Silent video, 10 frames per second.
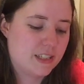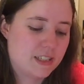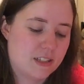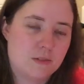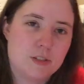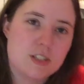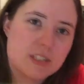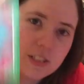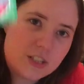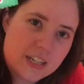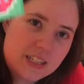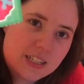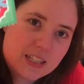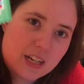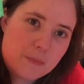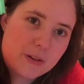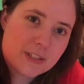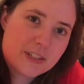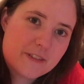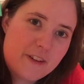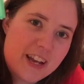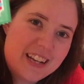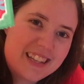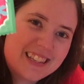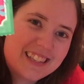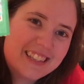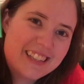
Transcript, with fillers: This is the one she sent Jesse. It's like a monster face.